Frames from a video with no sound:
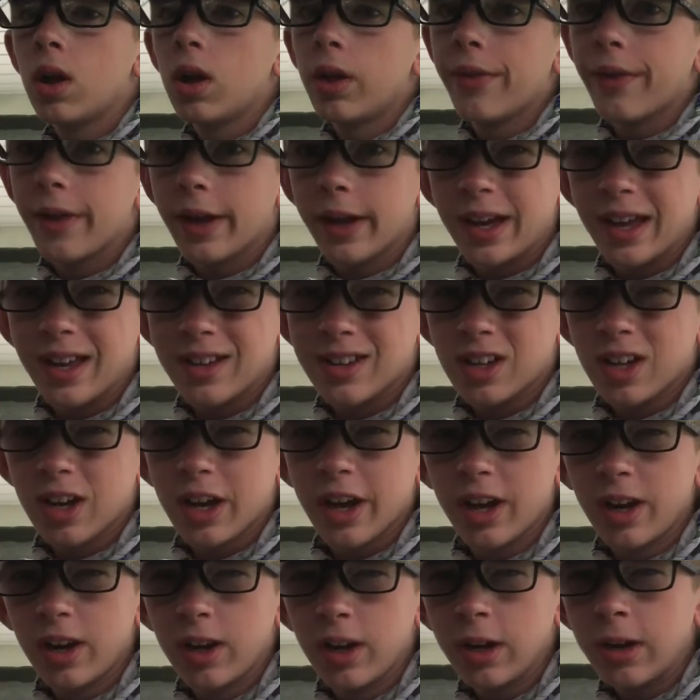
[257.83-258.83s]
it's a
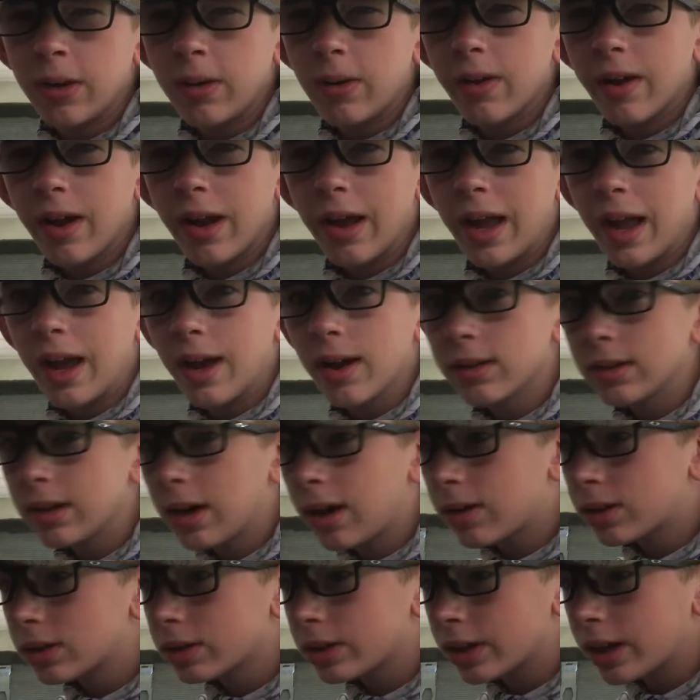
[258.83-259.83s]
canoe
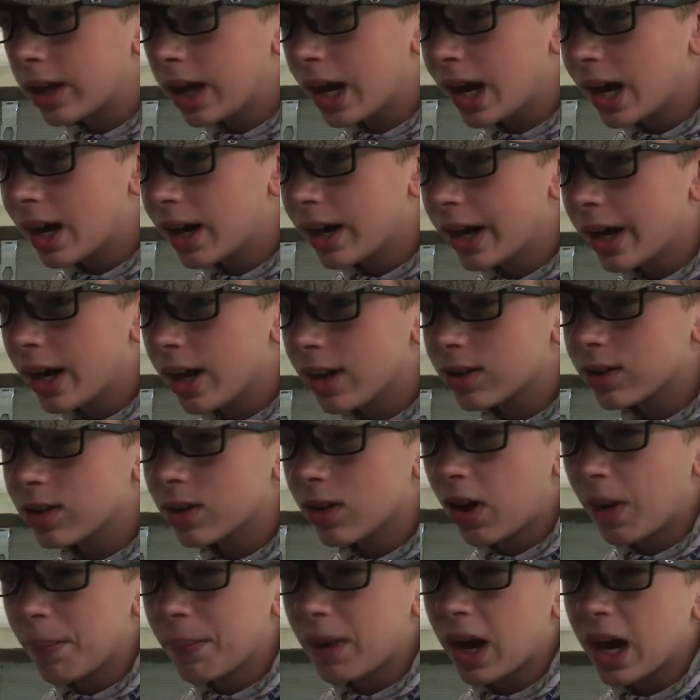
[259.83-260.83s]
only area,
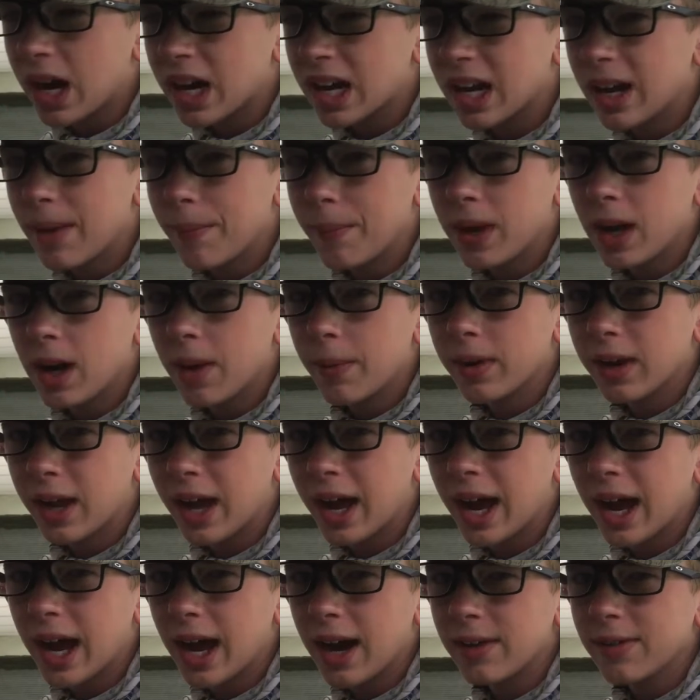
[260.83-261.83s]
so I'm not gonna be able to
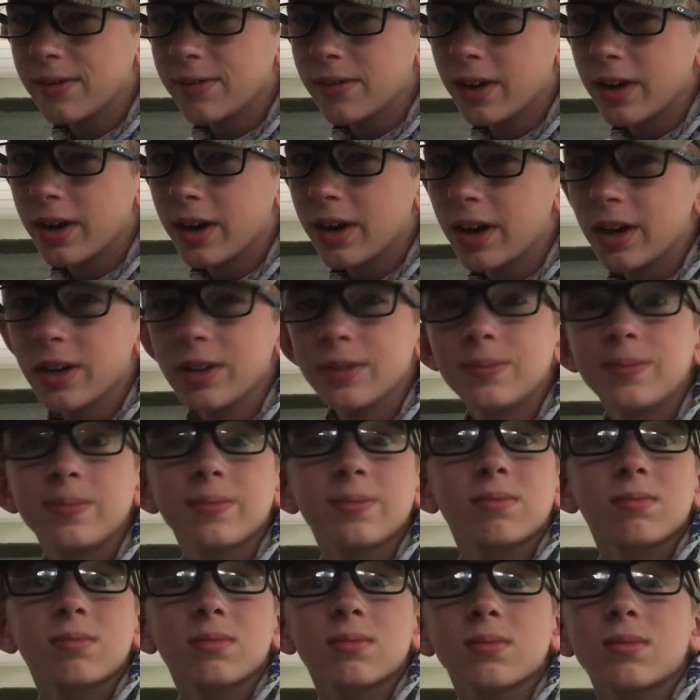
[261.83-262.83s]
have
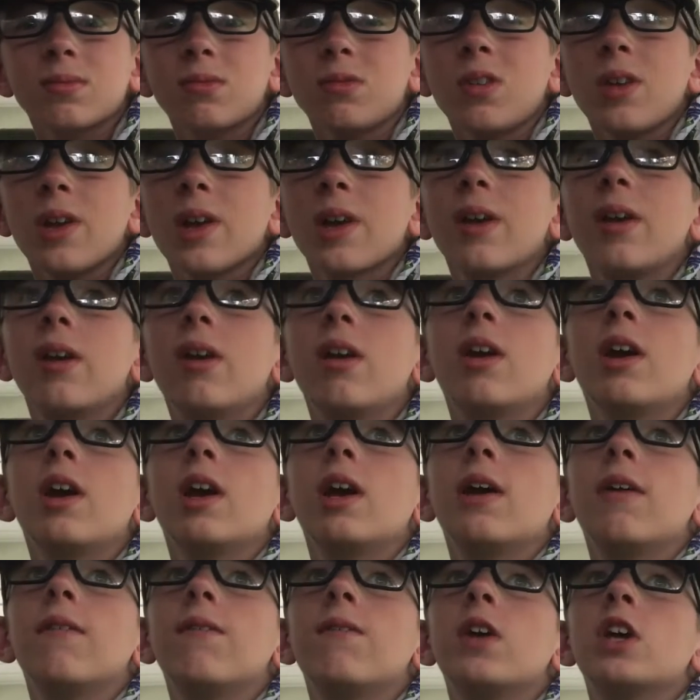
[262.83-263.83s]

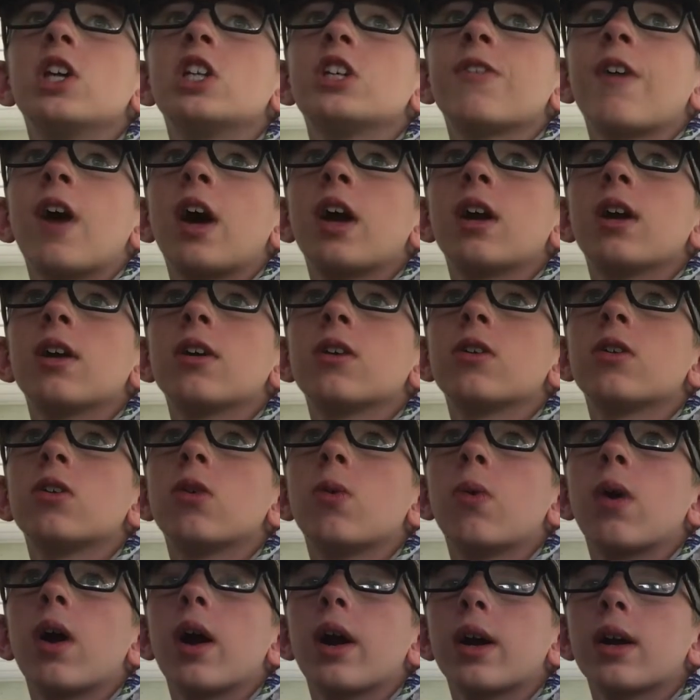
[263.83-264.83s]
fish finders to
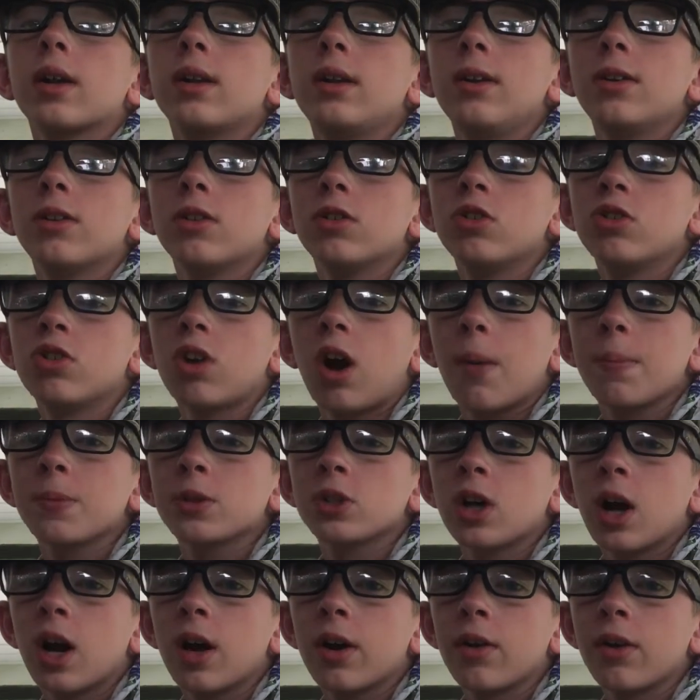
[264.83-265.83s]
where I can use a drop
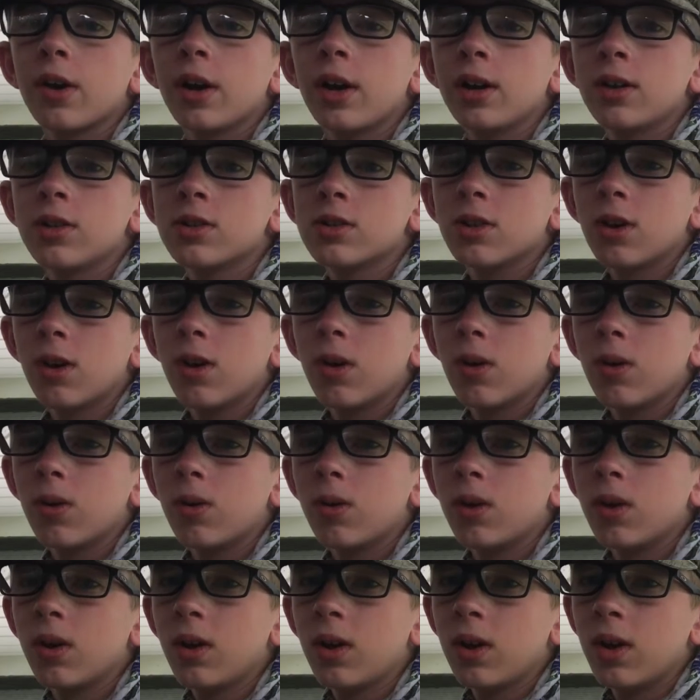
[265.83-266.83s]
shot rig. So
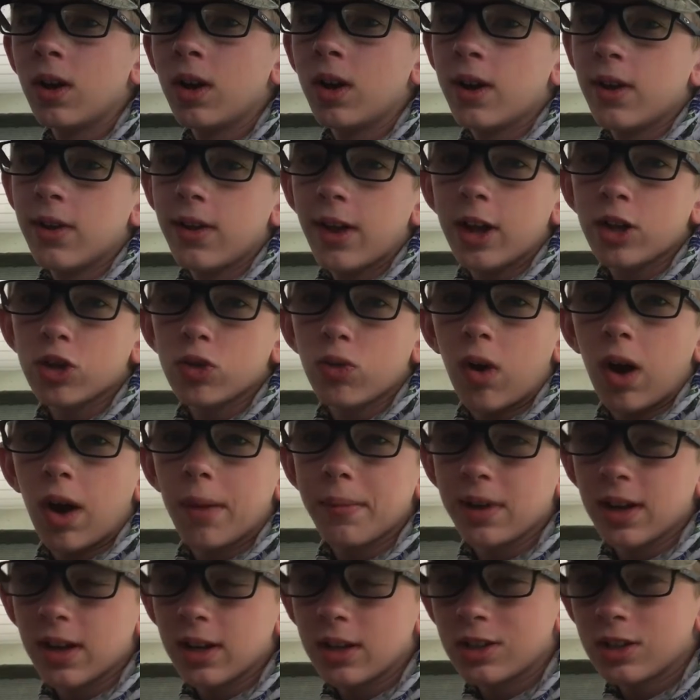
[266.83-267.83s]
that's why
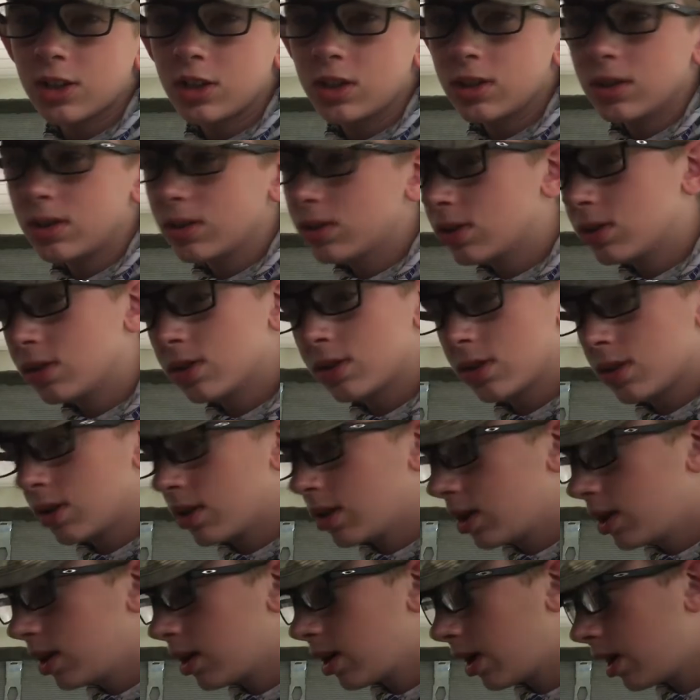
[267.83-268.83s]
I'm gonna choose
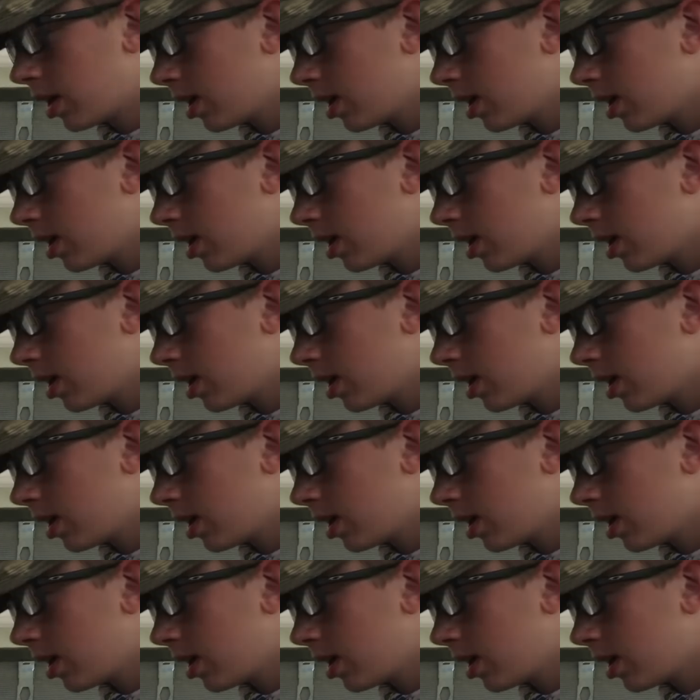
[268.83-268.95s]
the